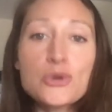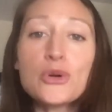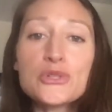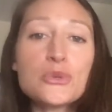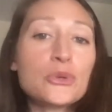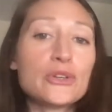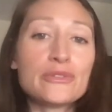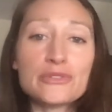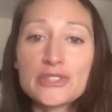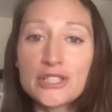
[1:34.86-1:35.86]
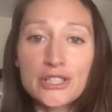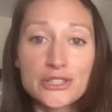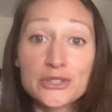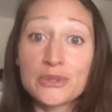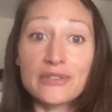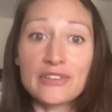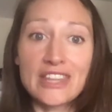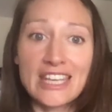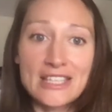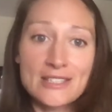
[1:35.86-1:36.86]
tool to do different
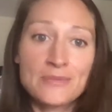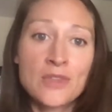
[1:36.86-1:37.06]
things.